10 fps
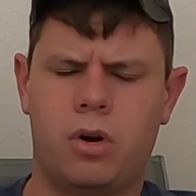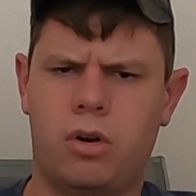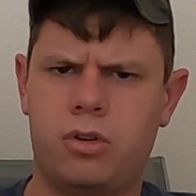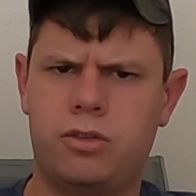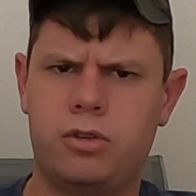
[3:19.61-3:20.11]

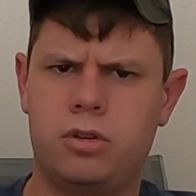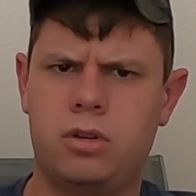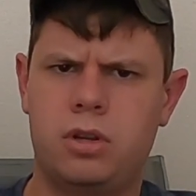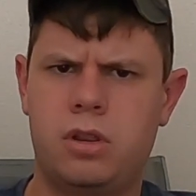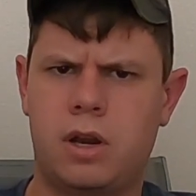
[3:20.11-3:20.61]

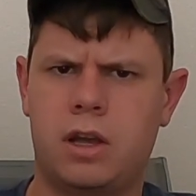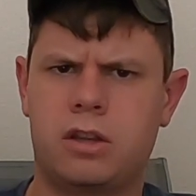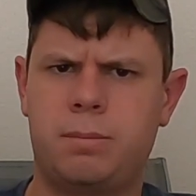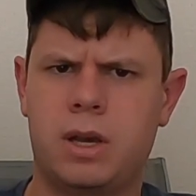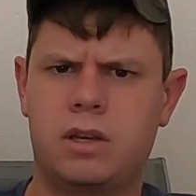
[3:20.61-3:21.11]
harsher than I
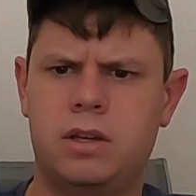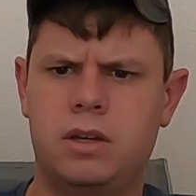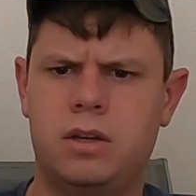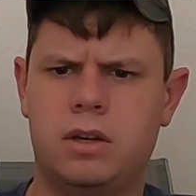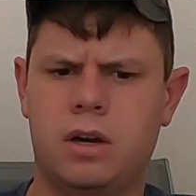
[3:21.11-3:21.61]

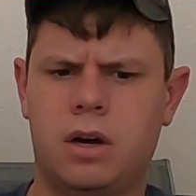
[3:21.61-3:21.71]
expected.